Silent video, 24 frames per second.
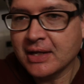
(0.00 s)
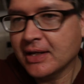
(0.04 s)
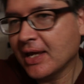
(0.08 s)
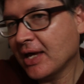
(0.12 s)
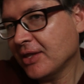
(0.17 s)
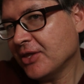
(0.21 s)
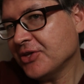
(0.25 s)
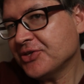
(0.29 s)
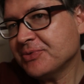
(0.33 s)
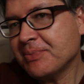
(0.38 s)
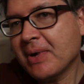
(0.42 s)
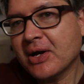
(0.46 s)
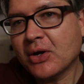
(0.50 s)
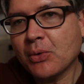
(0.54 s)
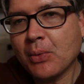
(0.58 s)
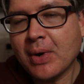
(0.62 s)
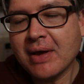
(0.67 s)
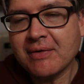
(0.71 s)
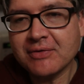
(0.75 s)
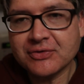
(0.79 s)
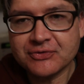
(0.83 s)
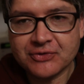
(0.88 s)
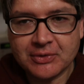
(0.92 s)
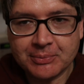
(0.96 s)
Now this
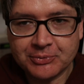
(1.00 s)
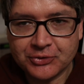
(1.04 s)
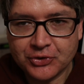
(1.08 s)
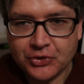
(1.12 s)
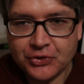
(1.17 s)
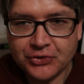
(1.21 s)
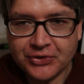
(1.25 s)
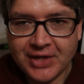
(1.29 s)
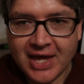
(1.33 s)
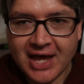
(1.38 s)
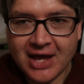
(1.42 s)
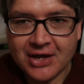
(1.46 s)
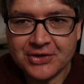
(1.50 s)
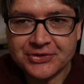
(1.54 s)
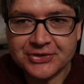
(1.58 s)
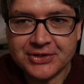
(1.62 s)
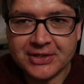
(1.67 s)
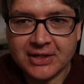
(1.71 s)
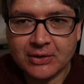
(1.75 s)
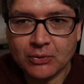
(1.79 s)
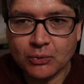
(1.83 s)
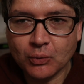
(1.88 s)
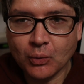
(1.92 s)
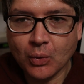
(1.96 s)
microwave is from
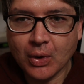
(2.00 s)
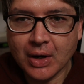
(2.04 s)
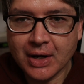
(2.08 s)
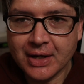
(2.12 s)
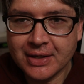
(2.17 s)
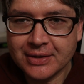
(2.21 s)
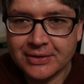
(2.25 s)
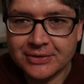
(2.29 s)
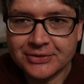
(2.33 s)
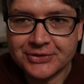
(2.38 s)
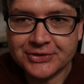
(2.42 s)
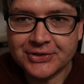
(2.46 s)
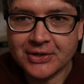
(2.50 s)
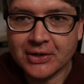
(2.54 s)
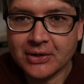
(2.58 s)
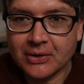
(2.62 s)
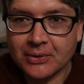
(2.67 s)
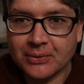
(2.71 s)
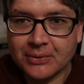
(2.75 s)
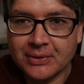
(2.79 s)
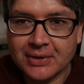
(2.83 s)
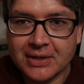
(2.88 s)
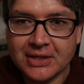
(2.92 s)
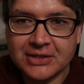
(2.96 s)
2001,
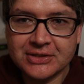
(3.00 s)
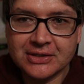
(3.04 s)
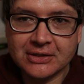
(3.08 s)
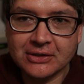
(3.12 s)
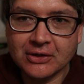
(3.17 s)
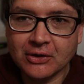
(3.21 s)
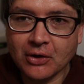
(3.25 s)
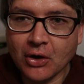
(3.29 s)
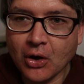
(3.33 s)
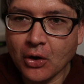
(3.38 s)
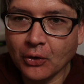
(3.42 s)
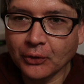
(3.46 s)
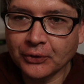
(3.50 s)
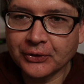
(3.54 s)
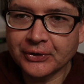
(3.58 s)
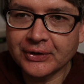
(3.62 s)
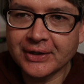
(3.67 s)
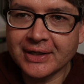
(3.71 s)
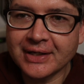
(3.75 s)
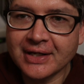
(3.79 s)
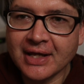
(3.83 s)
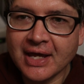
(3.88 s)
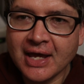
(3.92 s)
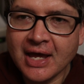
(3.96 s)
so it's a little
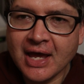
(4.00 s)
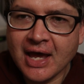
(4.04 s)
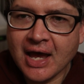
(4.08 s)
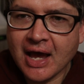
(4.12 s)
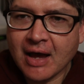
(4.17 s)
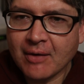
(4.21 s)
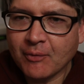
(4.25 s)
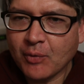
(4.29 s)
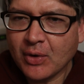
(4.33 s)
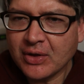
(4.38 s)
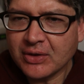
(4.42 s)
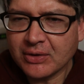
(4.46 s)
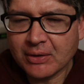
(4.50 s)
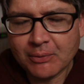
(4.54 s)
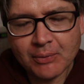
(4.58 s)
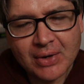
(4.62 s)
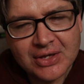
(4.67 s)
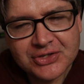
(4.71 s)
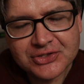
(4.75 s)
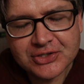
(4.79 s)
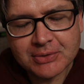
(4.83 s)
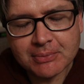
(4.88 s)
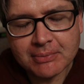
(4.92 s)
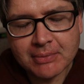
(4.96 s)
older and I went and
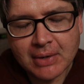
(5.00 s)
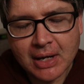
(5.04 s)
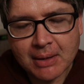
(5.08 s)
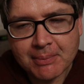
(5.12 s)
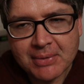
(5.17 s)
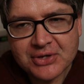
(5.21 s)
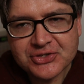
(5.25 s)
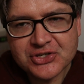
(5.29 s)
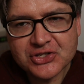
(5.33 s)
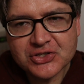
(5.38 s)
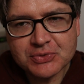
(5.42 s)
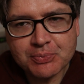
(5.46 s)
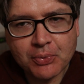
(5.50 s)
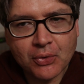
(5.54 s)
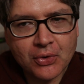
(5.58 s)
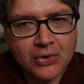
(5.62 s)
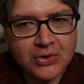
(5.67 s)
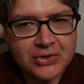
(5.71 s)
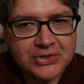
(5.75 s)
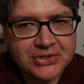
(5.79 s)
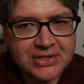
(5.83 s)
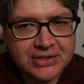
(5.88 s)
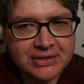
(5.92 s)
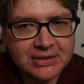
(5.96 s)
read some uh, message
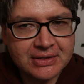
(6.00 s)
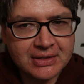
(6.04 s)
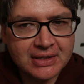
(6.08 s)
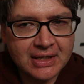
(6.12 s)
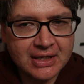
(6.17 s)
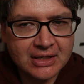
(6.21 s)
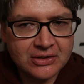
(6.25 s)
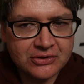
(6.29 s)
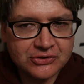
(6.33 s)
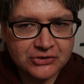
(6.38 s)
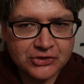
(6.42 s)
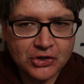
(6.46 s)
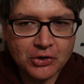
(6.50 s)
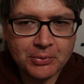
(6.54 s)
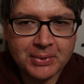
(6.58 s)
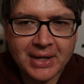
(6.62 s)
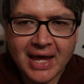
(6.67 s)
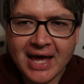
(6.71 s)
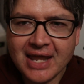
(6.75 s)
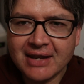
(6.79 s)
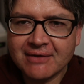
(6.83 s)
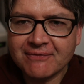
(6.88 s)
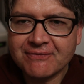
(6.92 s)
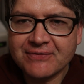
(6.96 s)
boards and it showed me
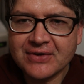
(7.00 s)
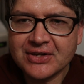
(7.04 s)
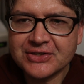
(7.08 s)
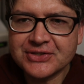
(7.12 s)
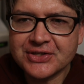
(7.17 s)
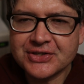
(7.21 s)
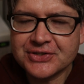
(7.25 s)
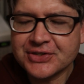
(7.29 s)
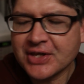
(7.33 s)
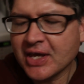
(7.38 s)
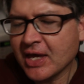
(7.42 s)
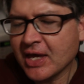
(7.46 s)
how to fix this.